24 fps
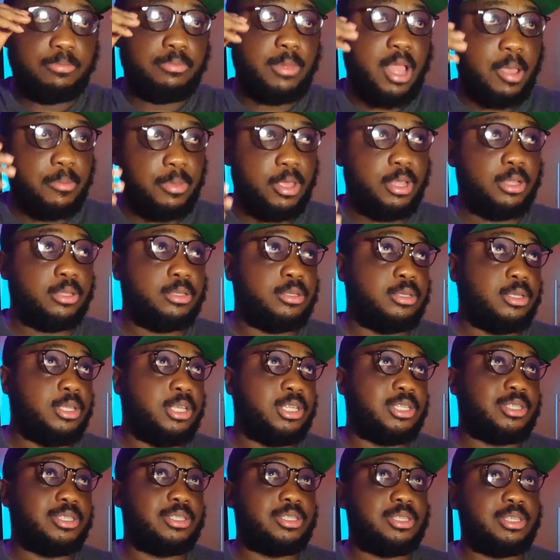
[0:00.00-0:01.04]
I mean,
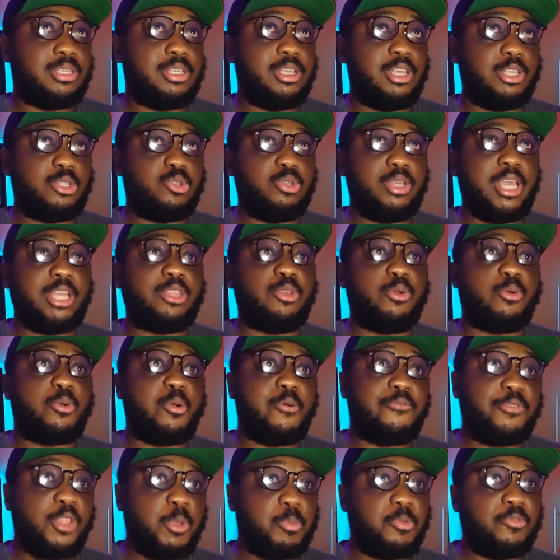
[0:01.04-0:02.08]
it will get
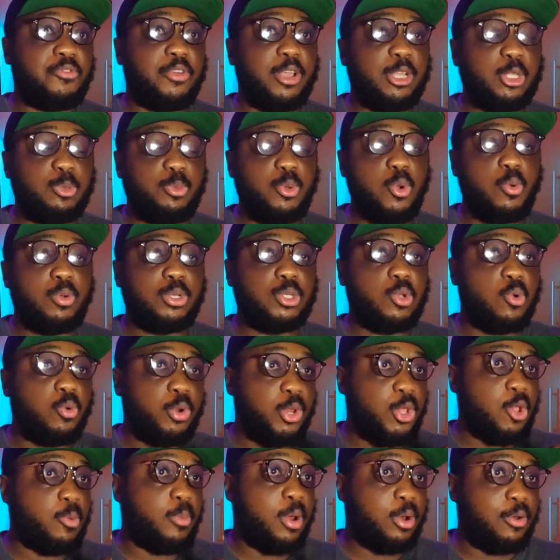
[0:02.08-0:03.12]
uncomfortable for you to be always
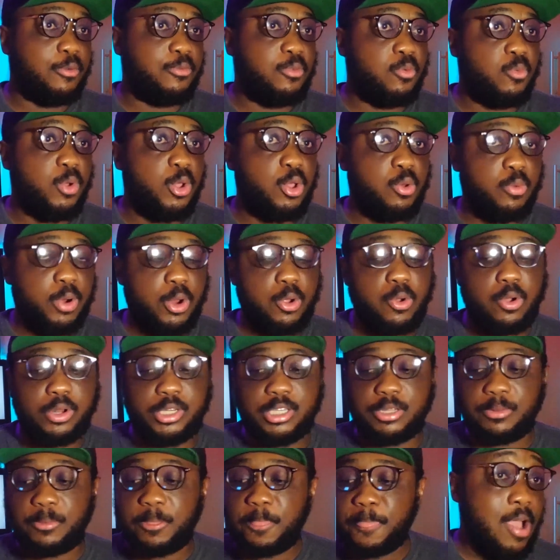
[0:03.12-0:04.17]
holding your microphone when you're
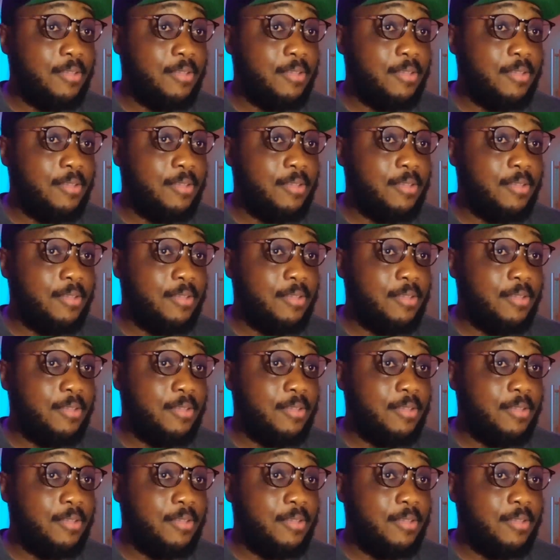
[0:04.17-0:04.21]
recording.